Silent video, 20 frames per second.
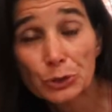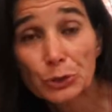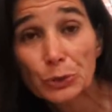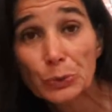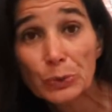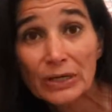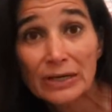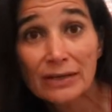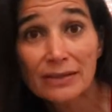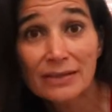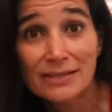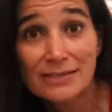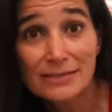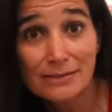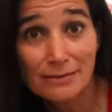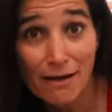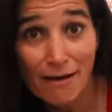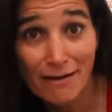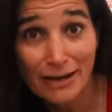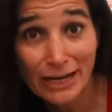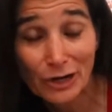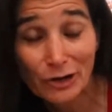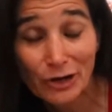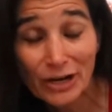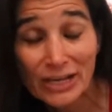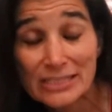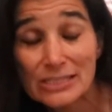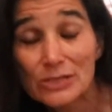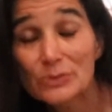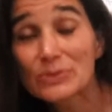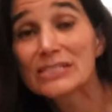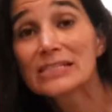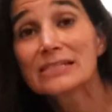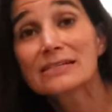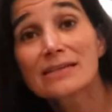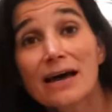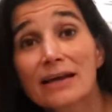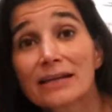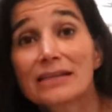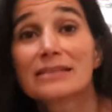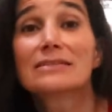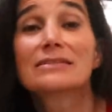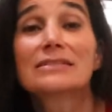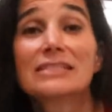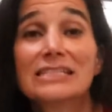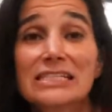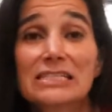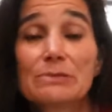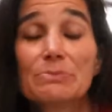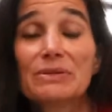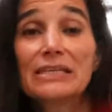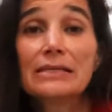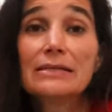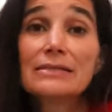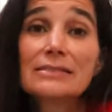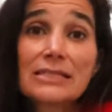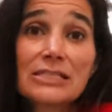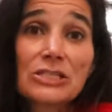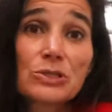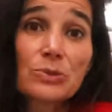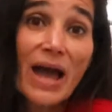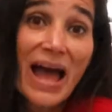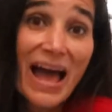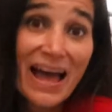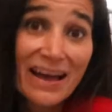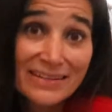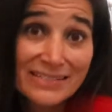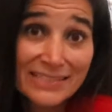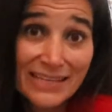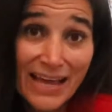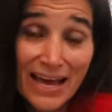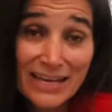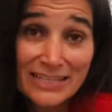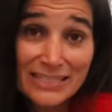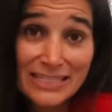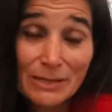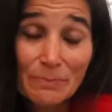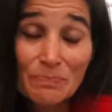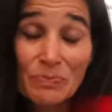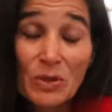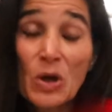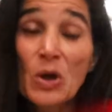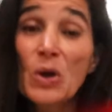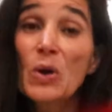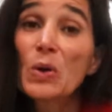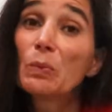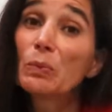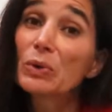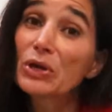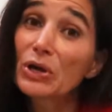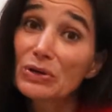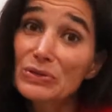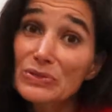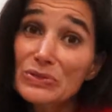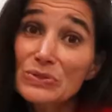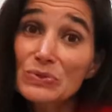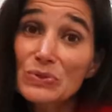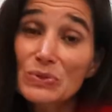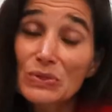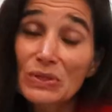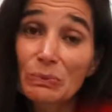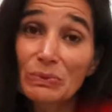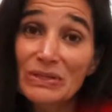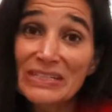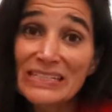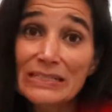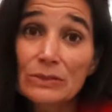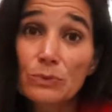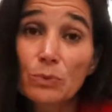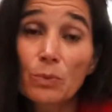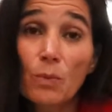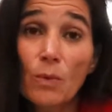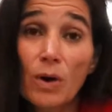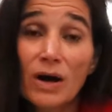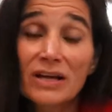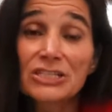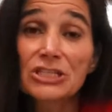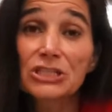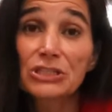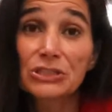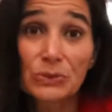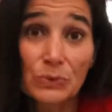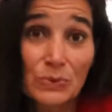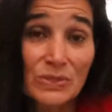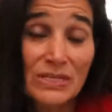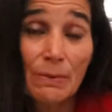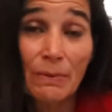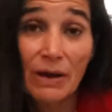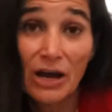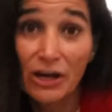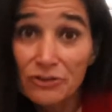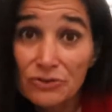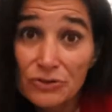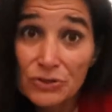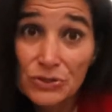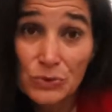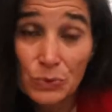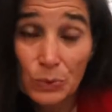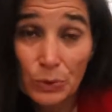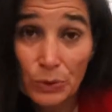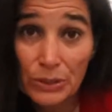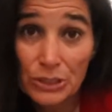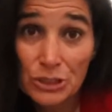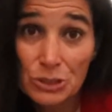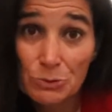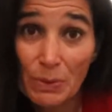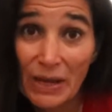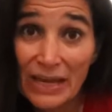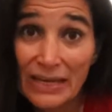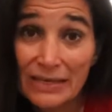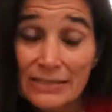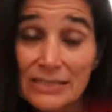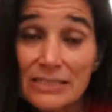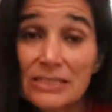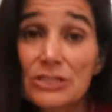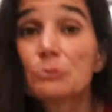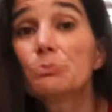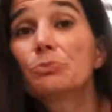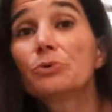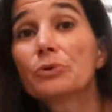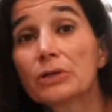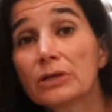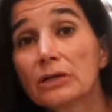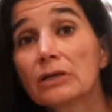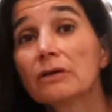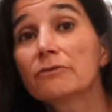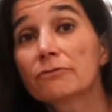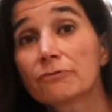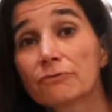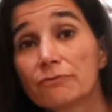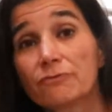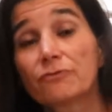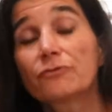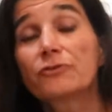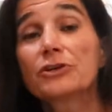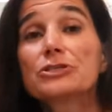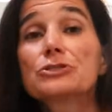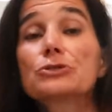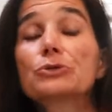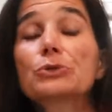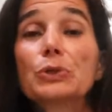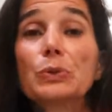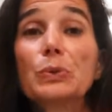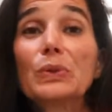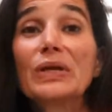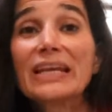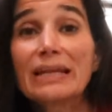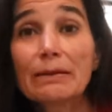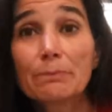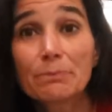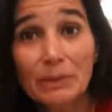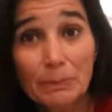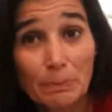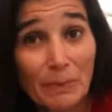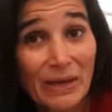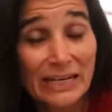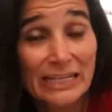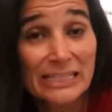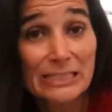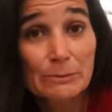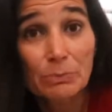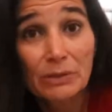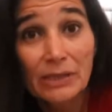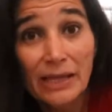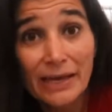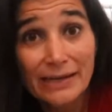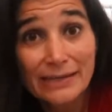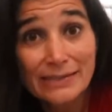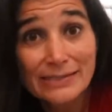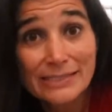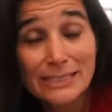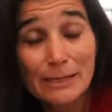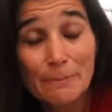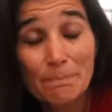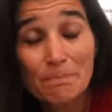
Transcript: unit in the salon area. So it did not need to be easy to access. We also knew that we didn't want to use up other storage space to put in a freezer unit in its place.